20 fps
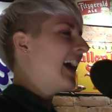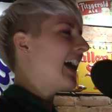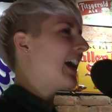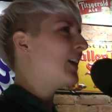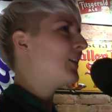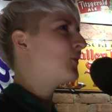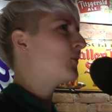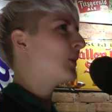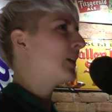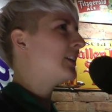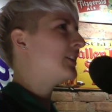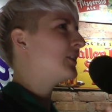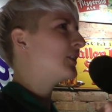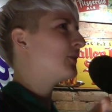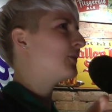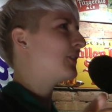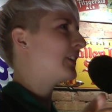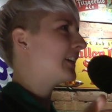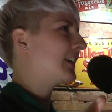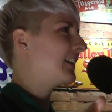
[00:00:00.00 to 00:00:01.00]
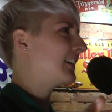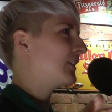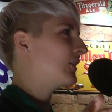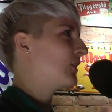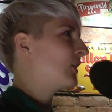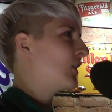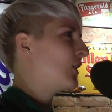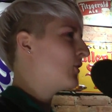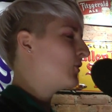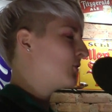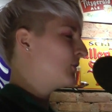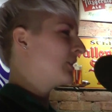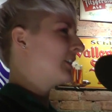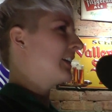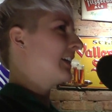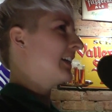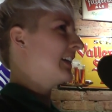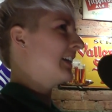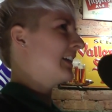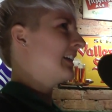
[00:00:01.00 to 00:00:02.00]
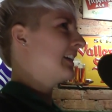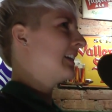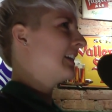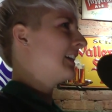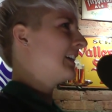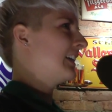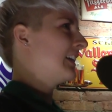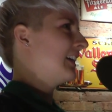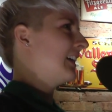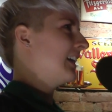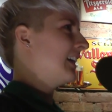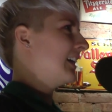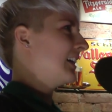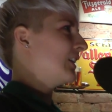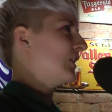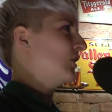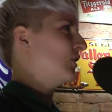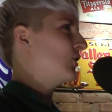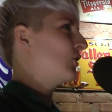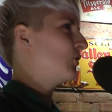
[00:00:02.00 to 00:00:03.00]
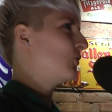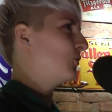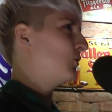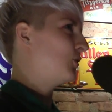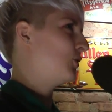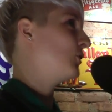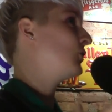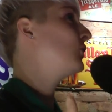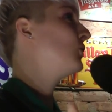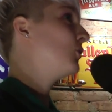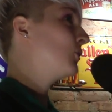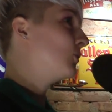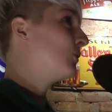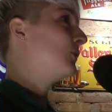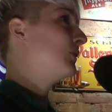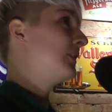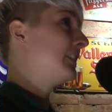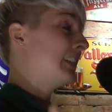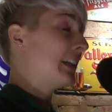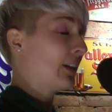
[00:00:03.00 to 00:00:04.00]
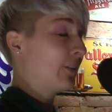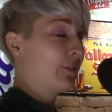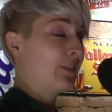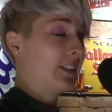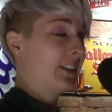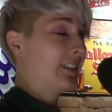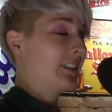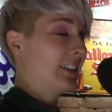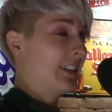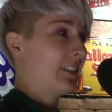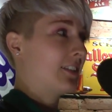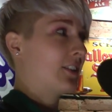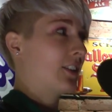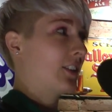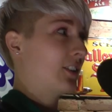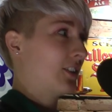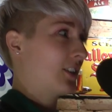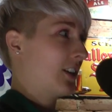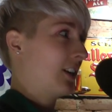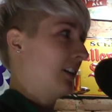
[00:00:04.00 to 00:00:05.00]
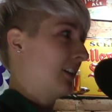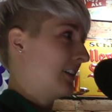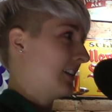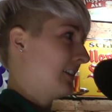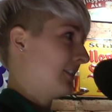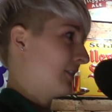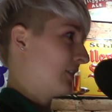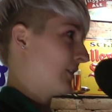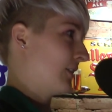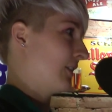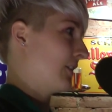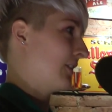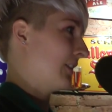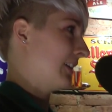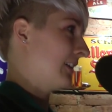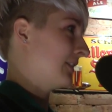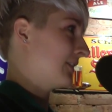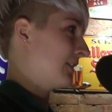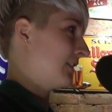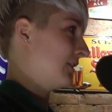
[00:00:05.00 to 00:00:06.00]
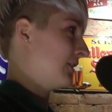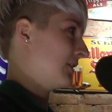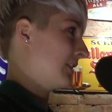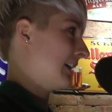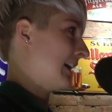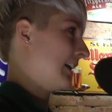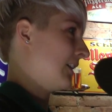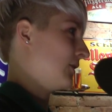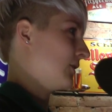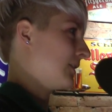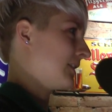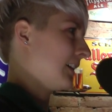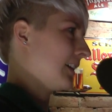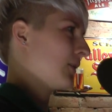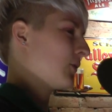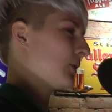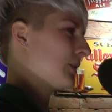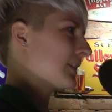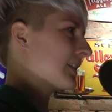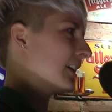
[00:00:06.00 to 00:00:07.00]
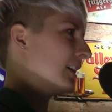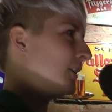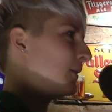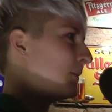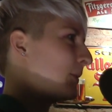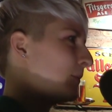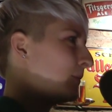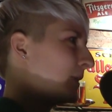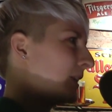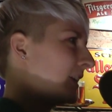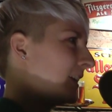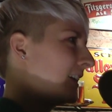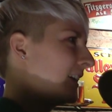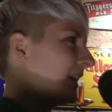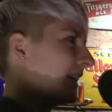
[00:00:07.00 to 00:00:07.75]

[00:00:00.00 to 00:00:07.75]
and when you're very lonely, you do definitely start talking to the things in your house. Like once I remember